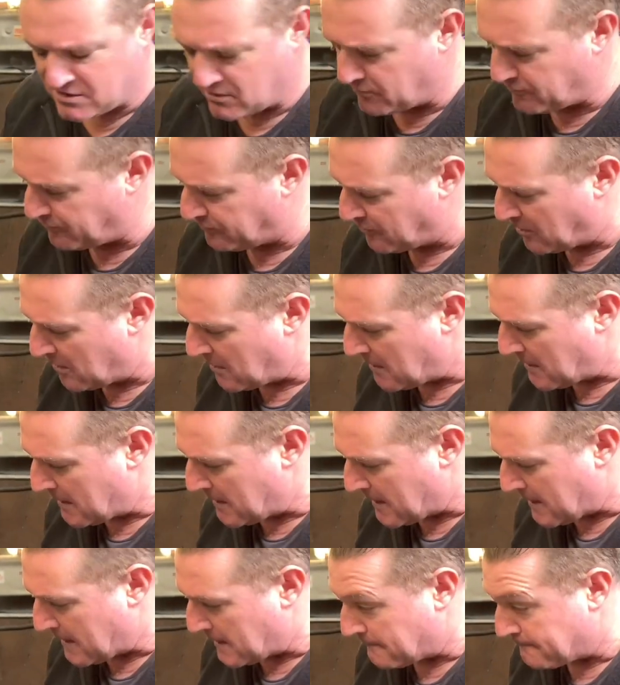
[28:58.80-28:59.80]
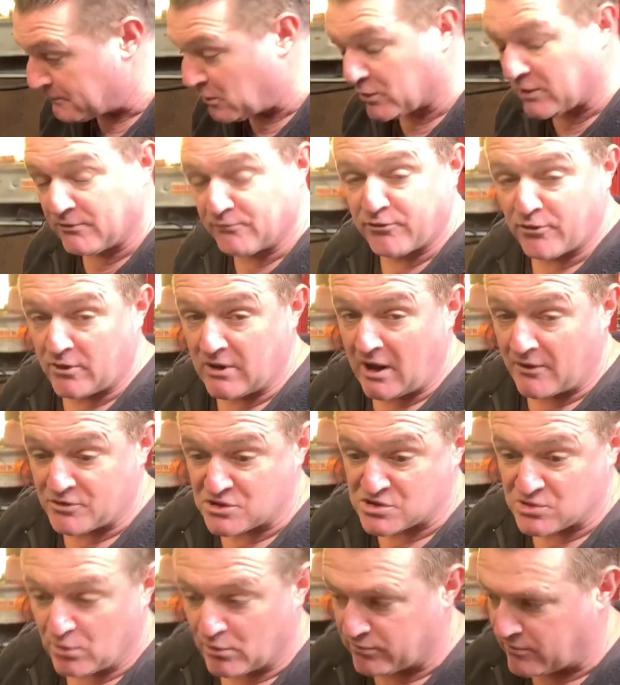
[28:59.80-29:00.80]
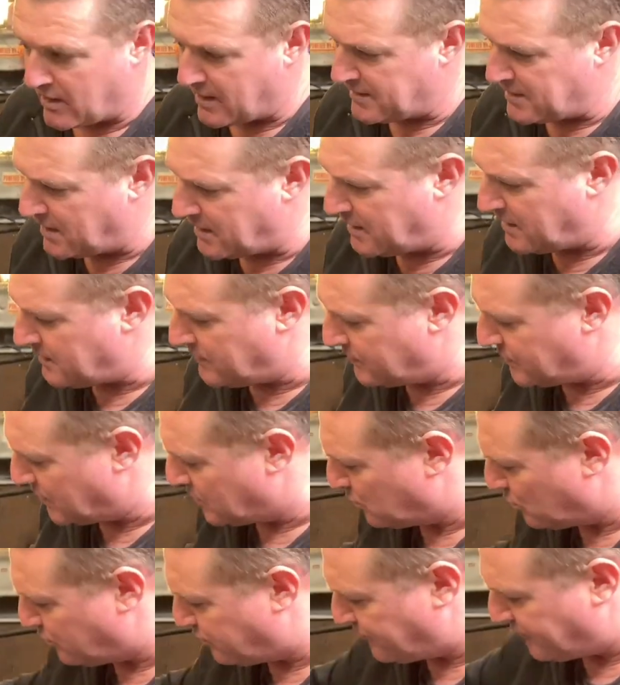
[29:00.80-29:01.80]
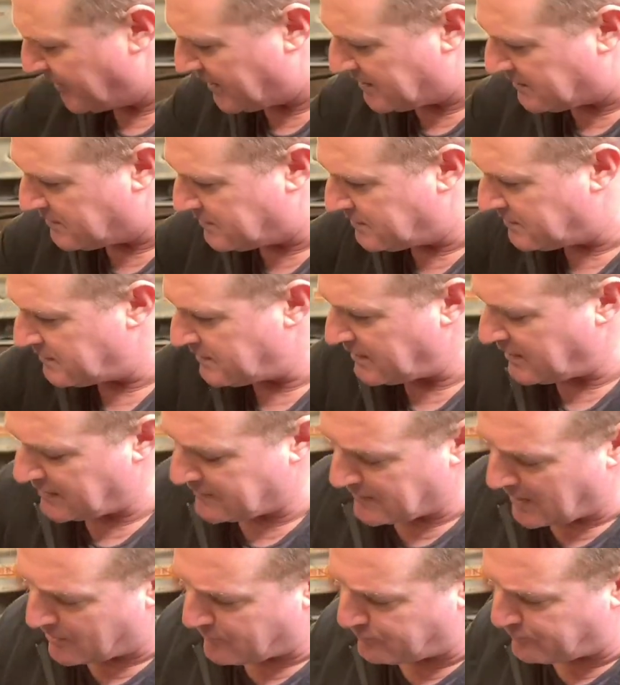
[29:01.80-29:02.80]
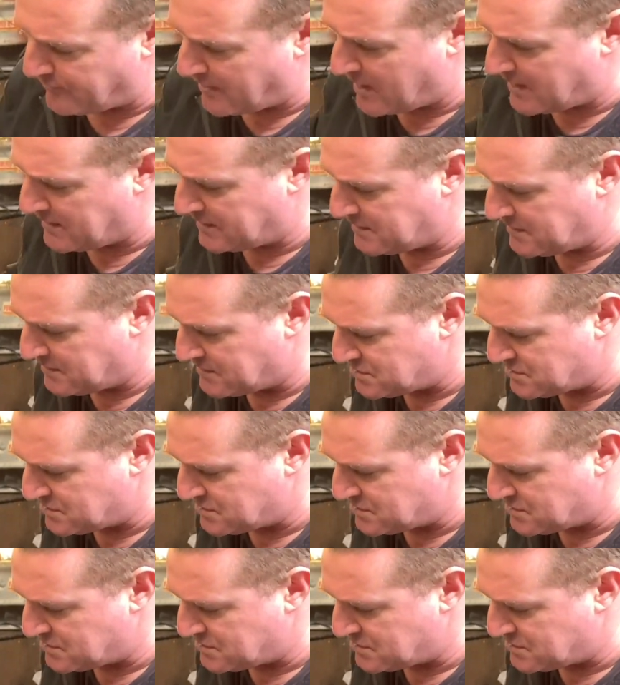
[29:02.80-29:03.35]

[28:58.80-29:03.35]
of looking for another sort of radiator that will fit in that fairly